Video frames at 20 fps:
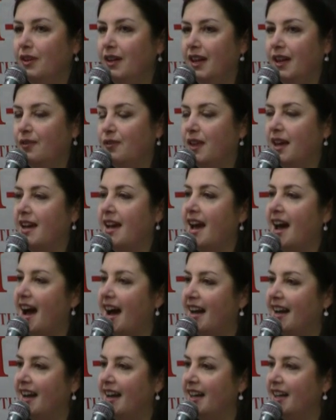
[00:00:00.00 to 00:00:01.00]
If they
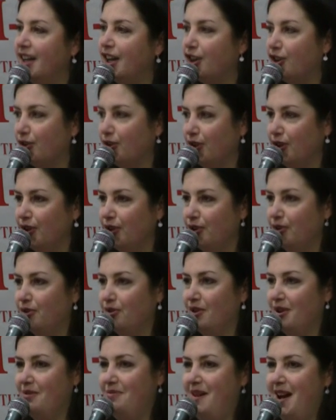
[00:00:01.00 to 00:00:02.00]
had any
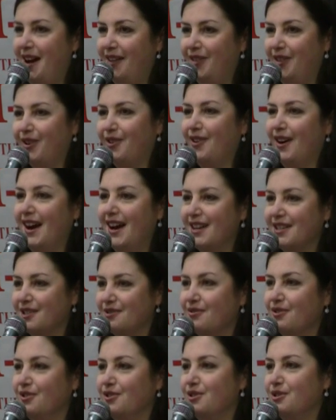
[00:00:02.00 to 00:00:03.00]
clue about the
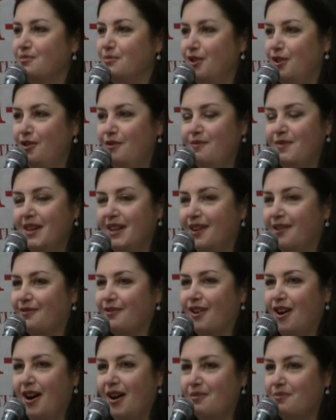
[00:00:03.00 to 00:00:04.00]
grassroots movement
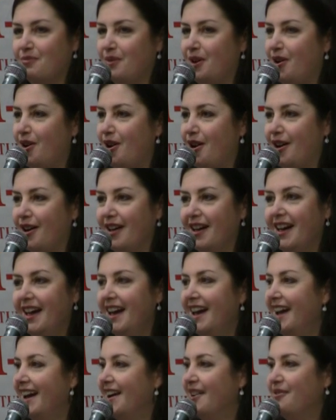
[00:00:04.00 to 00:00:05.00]
of Ron
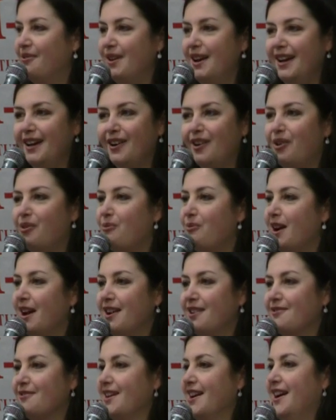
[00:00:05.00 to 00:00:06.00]
Paul, we don't
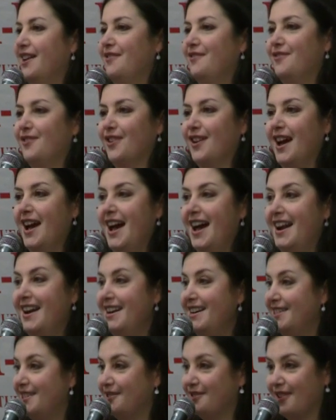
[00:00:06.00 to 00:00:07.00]
wait around for
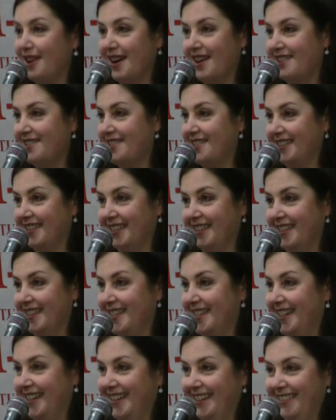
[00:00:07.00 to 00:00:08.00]
any
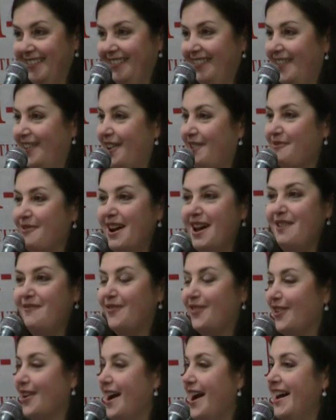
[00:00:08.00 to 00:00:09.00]
directions, or wait
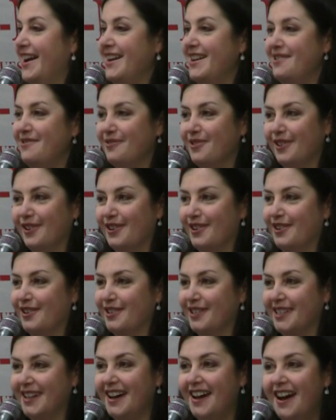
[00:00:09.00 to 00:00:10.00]
for any
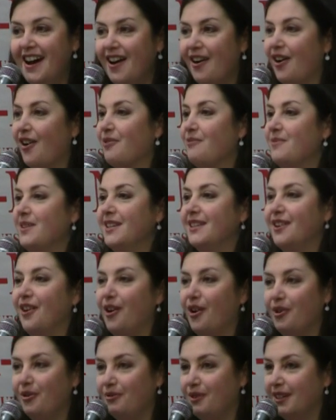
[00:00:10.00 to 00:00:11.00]
orders, or be
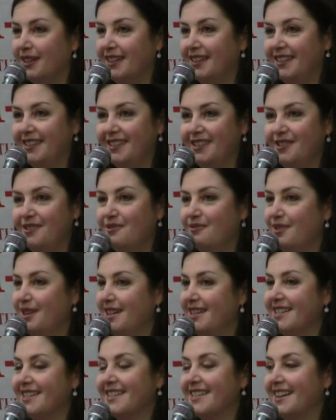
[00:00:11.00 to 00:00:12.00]
told what to do.
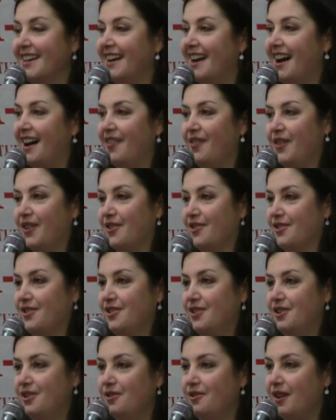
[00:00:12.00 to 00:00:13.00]
We just get out there
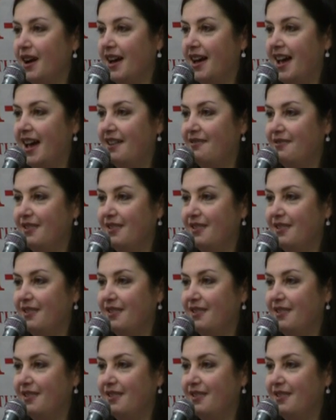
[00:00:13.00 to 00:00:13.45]
and do it.